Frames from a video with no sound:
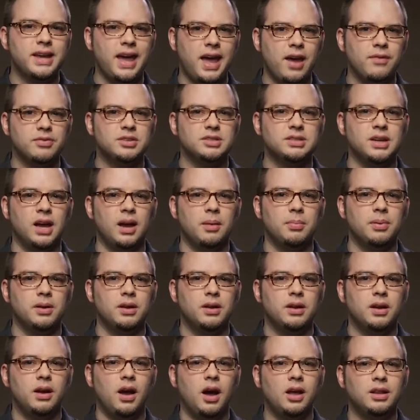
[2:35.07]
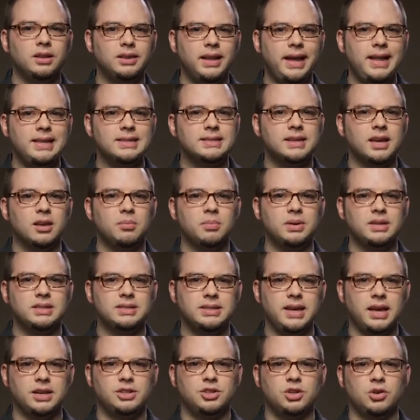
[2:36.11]
f-stop a lens can be
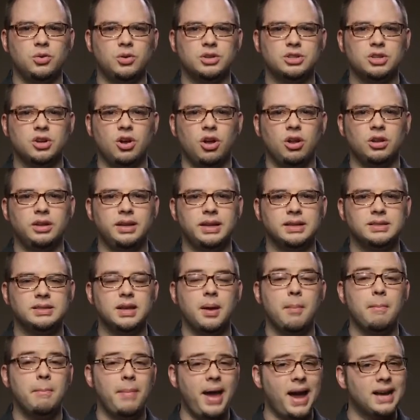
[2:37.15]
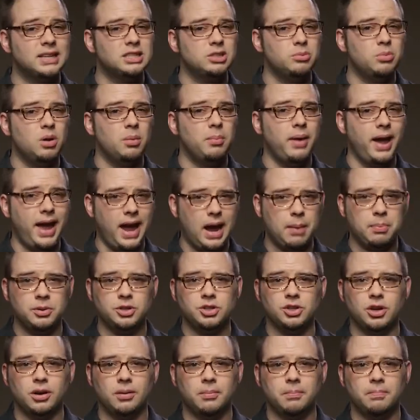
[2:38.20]
set to is called its maximum
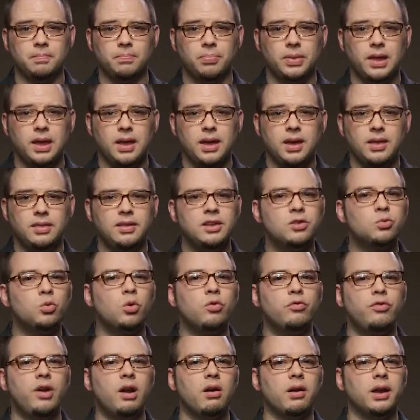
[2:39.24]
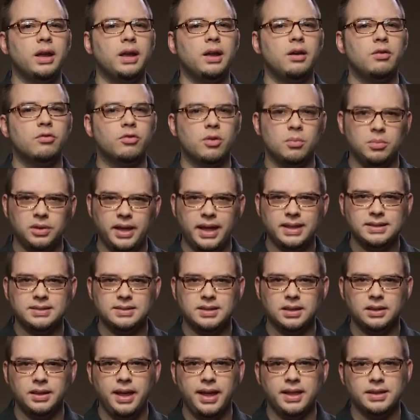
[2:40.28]
aperture. This will vary from lens
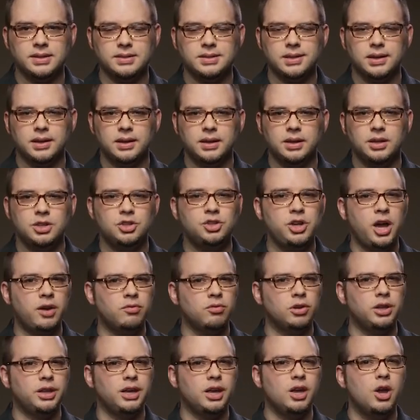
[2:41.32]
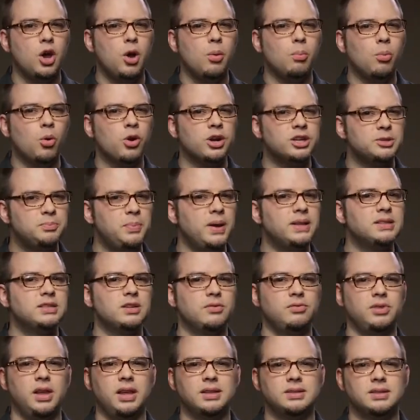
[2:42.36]
to lens. Generally, more
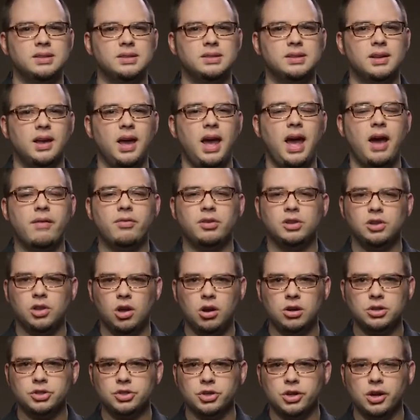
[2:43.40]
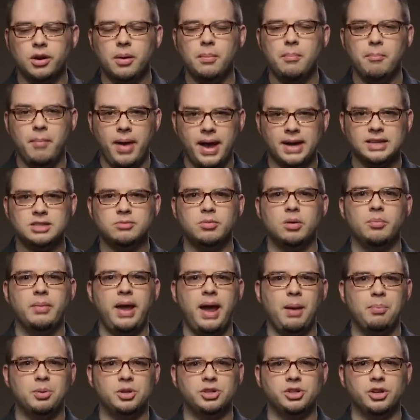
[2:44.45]
expensive lenses have a larger maximum
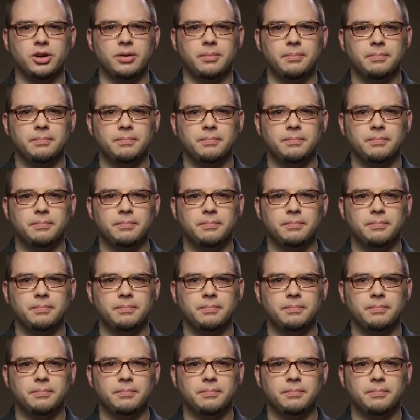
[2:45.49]
aperture.